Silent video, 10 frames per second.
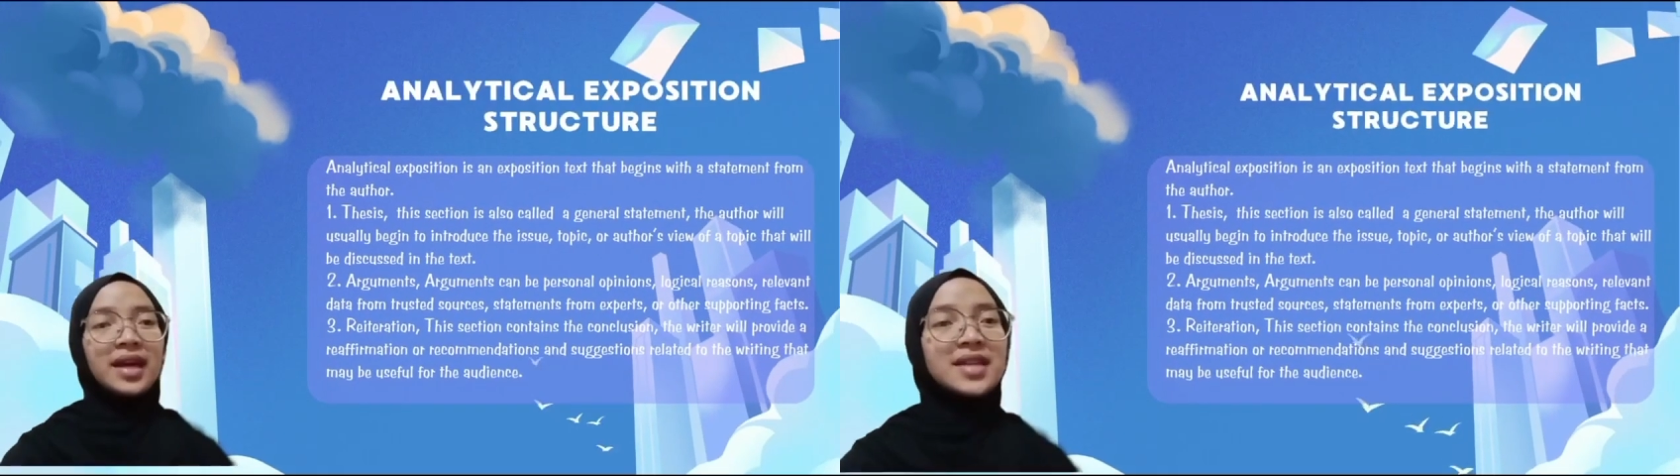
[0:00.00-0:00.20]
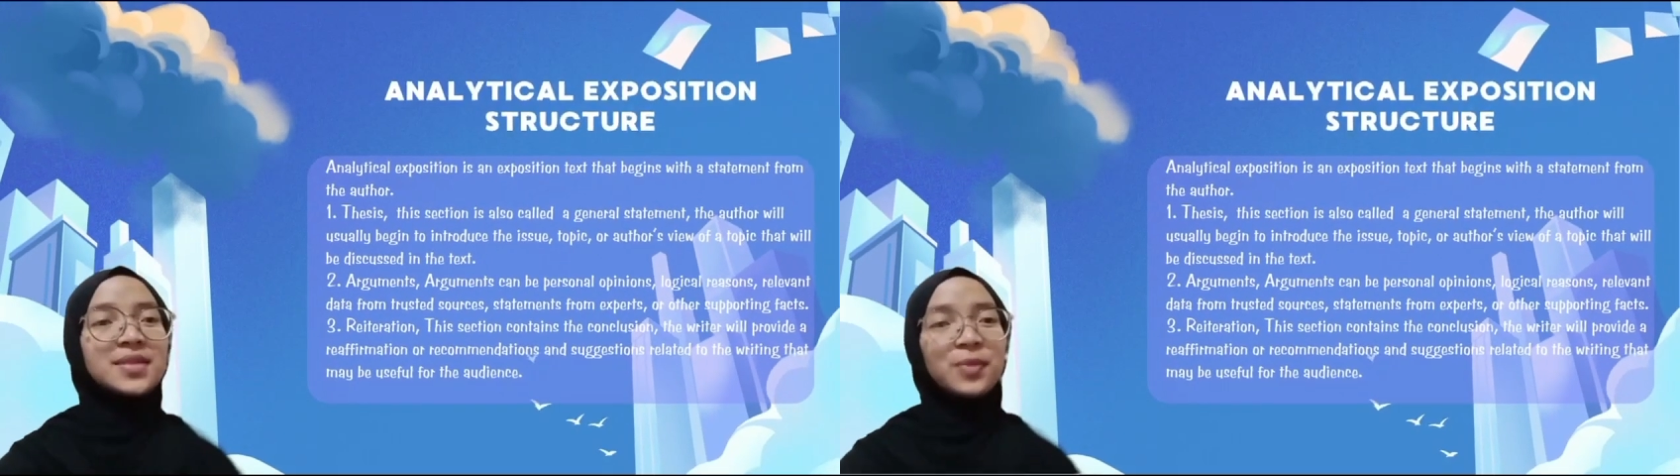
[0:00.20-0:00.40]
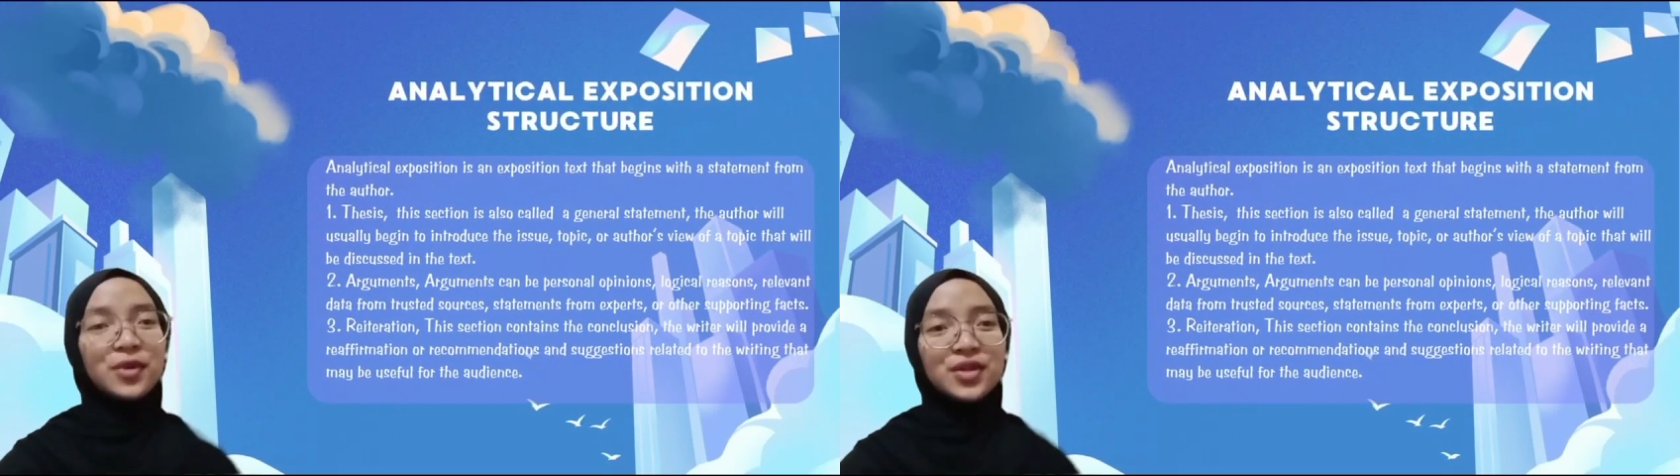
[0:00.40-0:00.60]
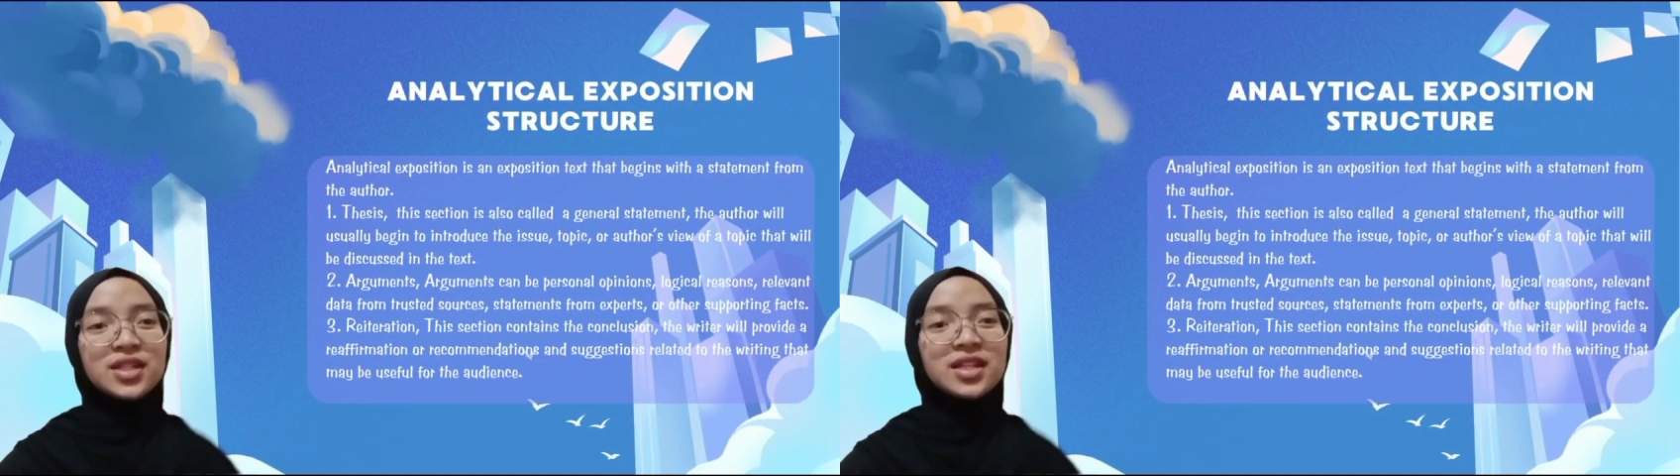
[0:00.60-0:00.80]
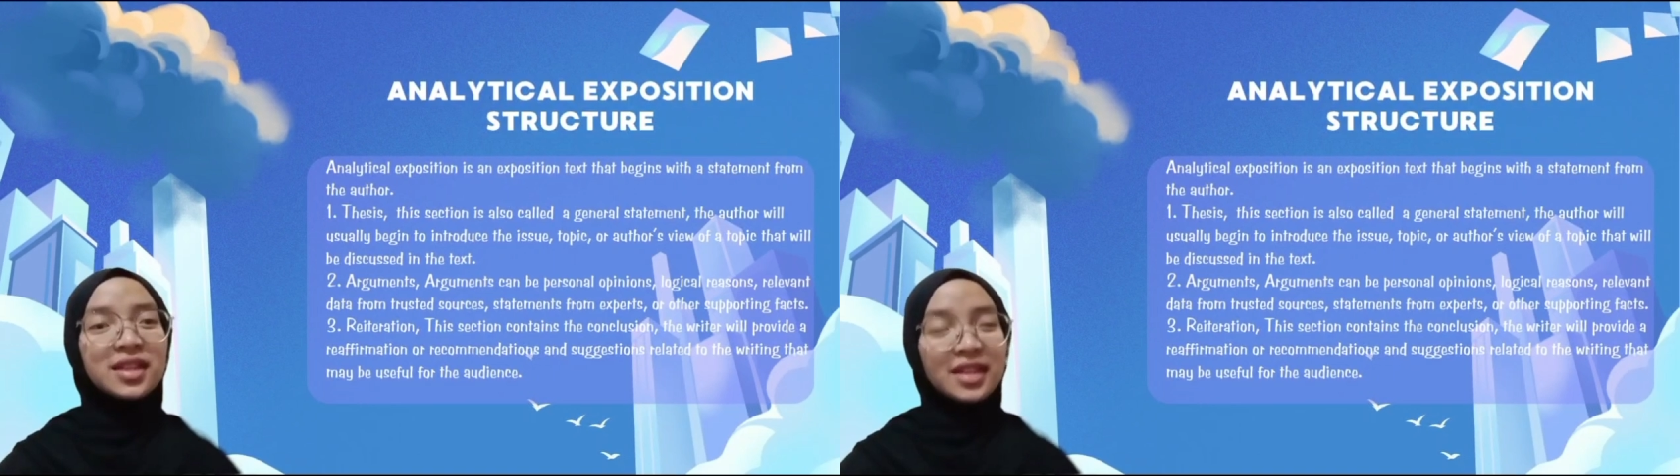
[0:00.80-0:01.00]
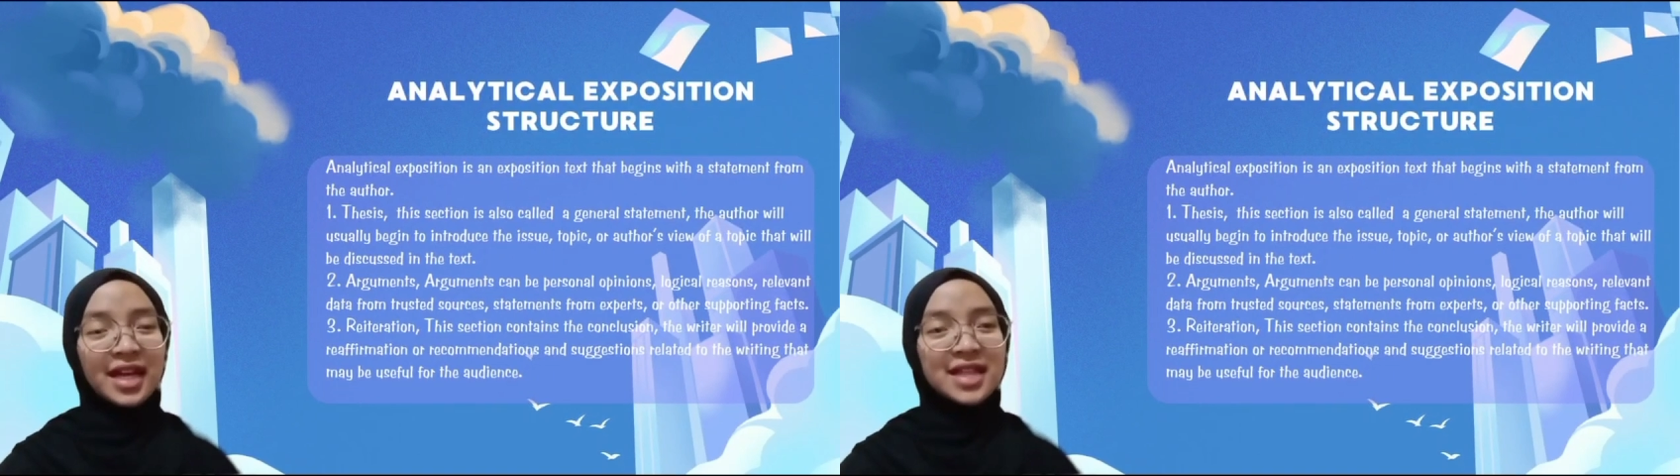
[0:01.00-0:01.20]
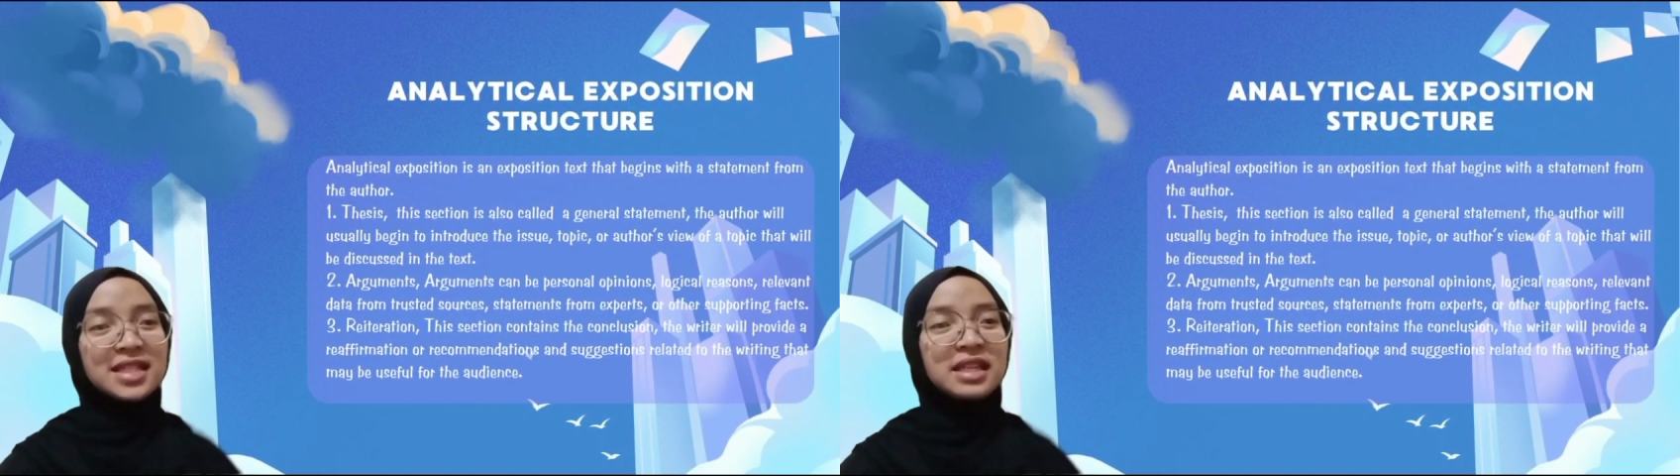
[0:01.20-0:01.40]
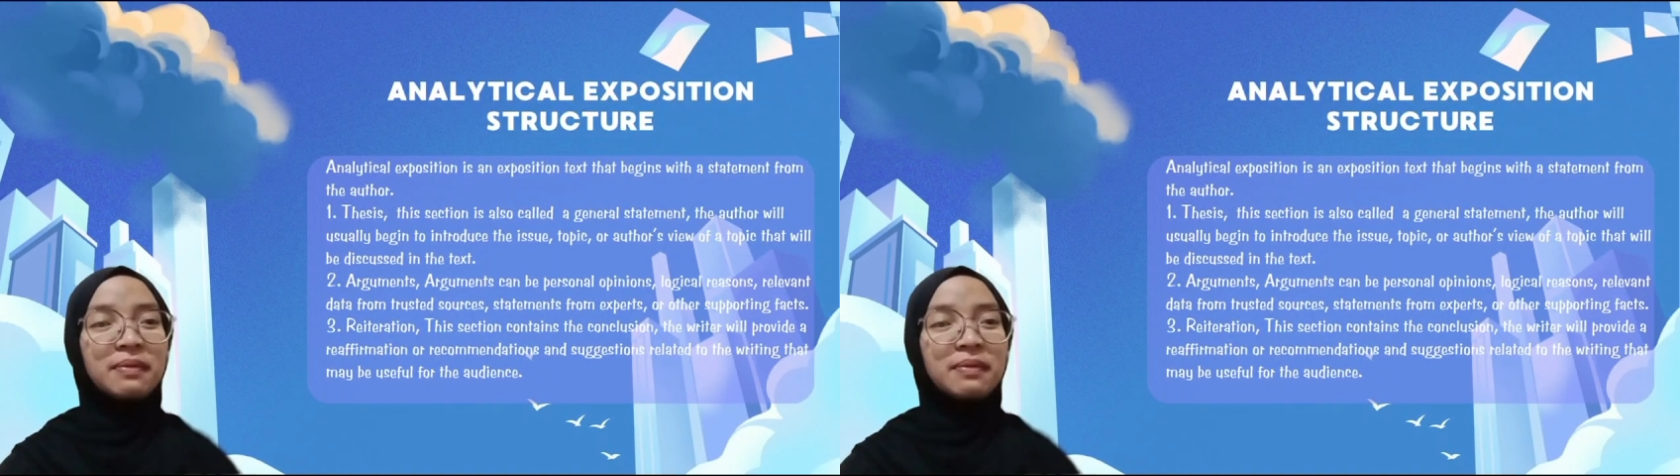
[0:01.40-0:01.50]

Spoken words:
Exposition text